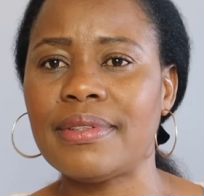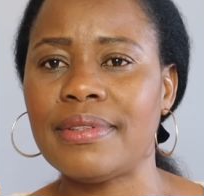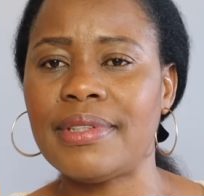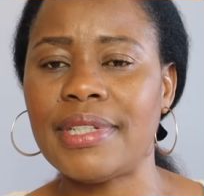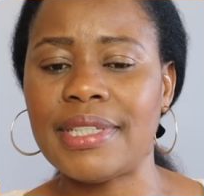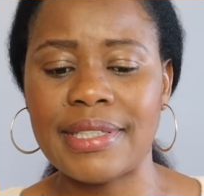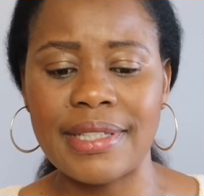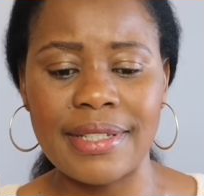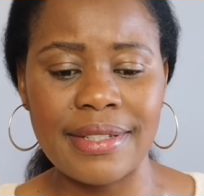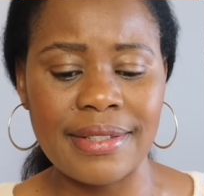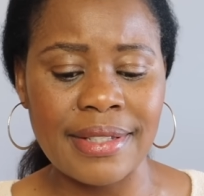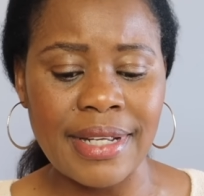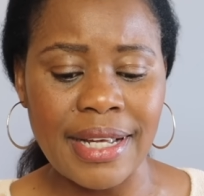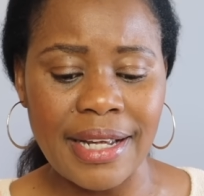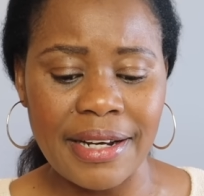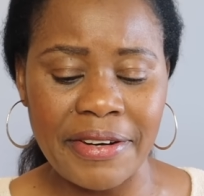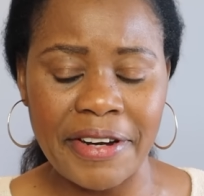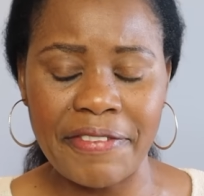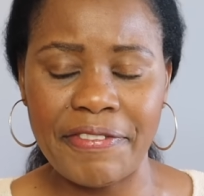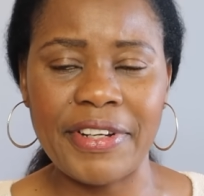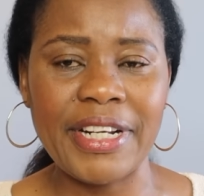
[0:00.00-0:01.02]
This is
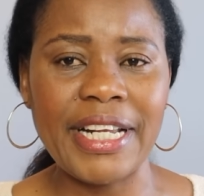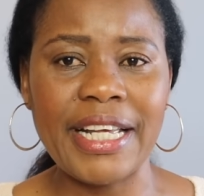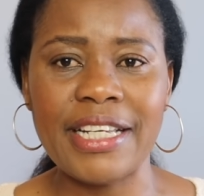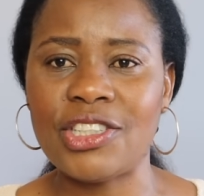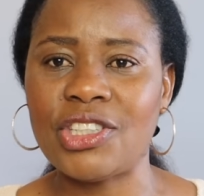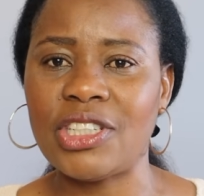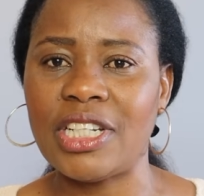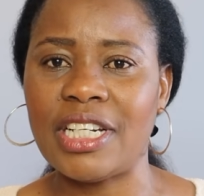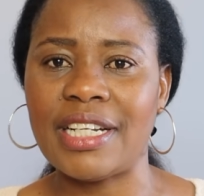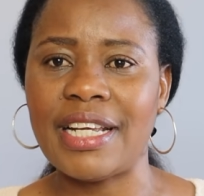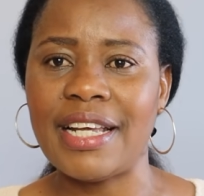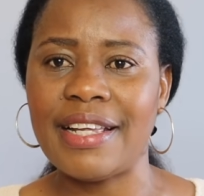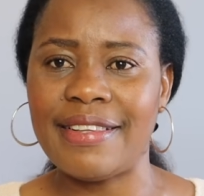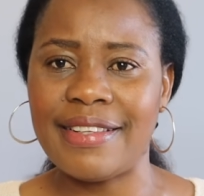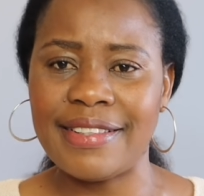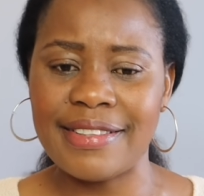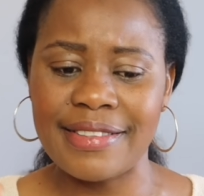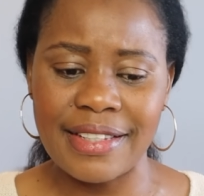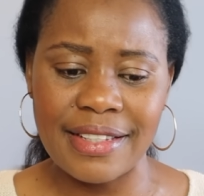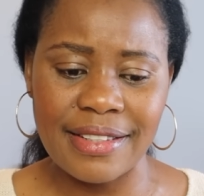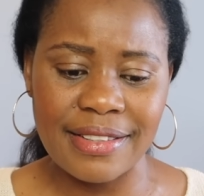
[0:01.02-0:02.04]
revelation.
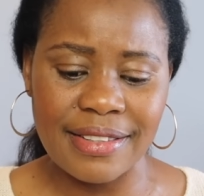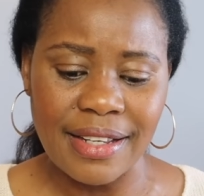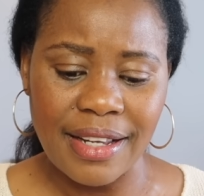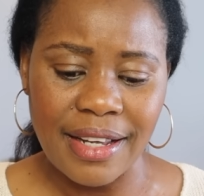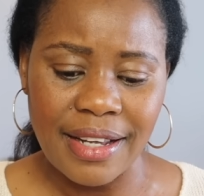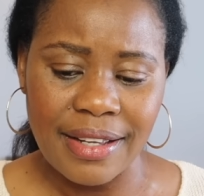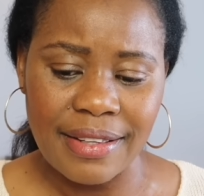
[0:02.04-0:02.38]
This is